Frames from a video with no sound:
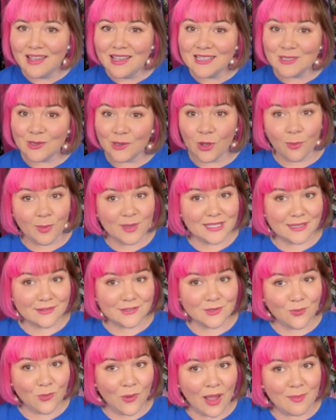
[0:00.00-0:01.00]
So I got myself
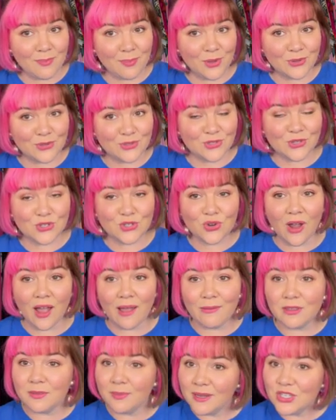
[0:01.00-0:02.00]
some white boots to try
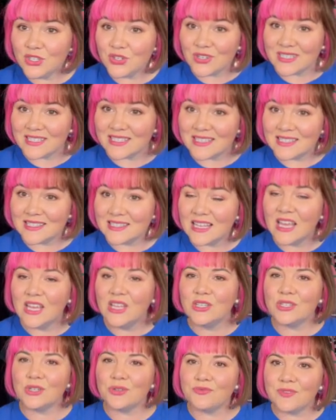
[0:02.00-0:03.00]
with my dresses
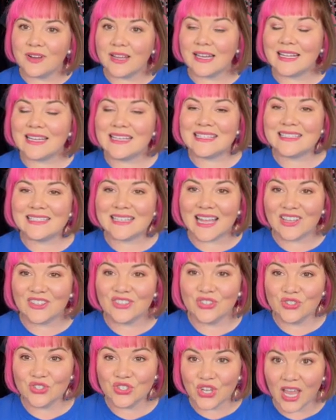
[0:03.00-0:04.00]
to really start
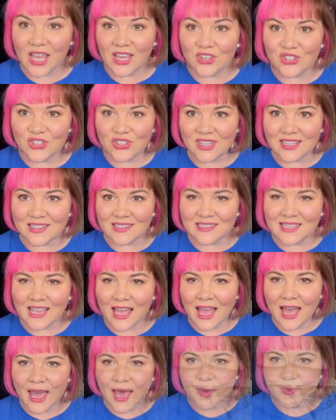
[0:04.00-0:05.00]
to change things
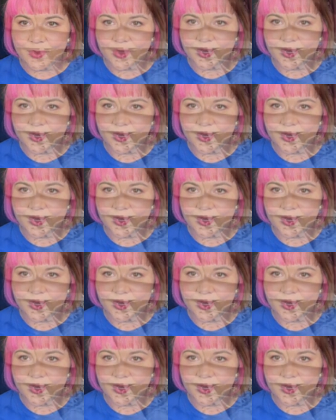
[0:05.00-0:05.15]
up.